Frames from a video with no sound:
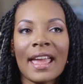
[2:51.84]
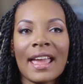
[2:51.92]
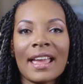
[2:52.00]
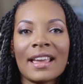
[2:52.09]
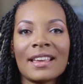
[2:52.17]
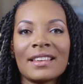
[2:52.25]

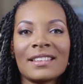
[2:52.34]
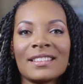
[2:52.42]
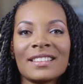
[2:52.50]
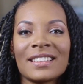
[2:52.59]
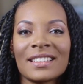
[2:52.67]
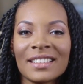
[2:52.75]

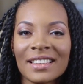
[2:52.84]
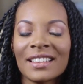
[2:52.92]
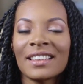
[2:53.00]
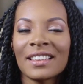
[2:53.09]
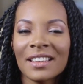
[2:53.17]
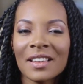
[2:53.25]
And
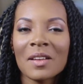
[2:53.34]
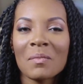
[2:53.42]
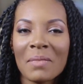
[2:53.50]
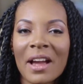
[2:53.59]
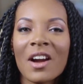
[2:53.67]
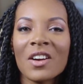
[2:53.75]

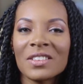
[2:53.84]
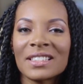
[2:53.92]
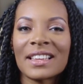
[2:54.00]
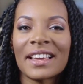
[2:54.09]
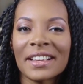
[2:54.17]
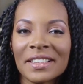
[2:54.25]
my heart
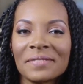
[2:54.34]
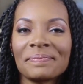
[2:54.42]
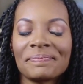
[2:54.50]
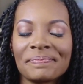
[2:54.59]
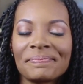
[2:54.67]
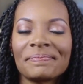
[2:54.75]
sank